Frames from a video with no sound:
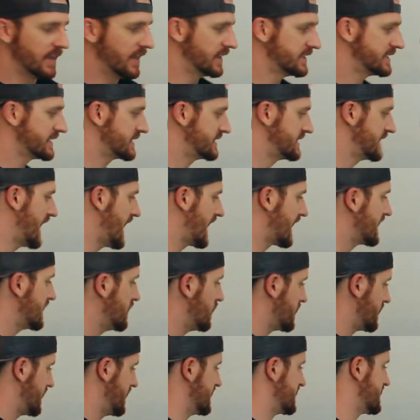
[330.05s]
That's exactly
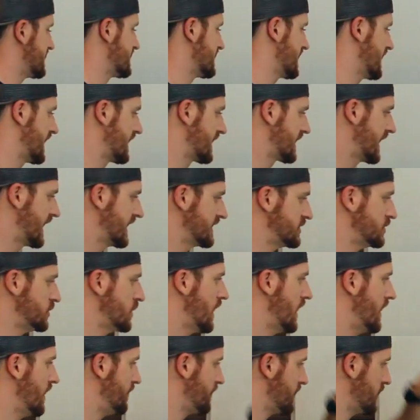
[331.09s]
what this is like, guys.
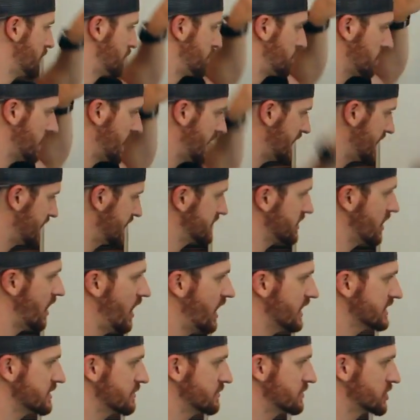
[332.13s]
You're planning this
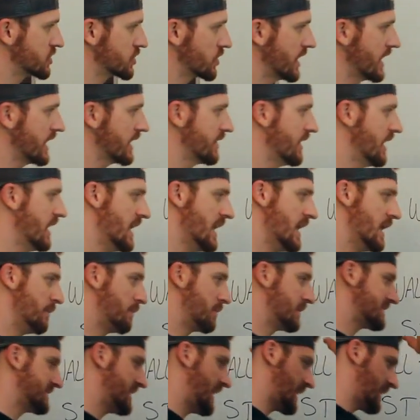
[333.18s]
awesome strength,
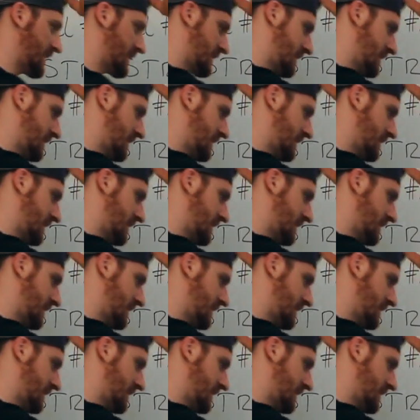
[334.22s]
but it